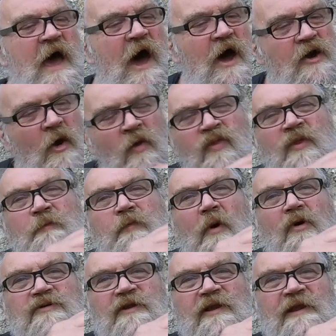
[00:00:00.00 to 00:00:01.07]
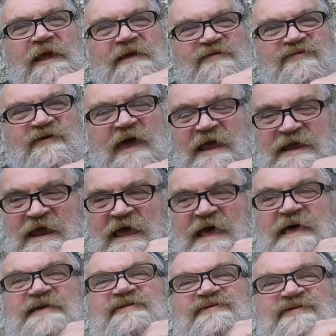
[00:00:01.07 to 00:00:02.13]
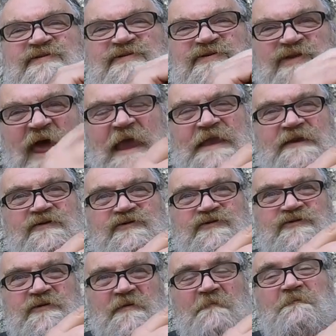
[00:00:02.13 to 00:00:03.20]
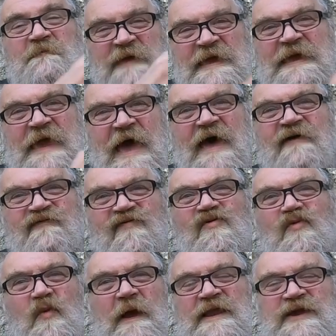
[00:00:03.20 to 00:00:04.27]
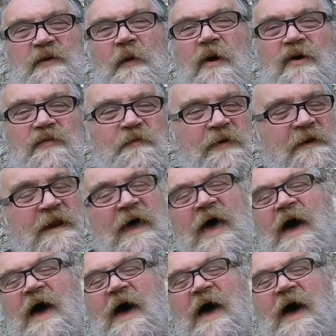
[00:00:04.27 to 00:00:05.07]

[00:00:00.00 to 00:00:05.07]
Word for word: And on the bottle it said stench. Be careful when you open.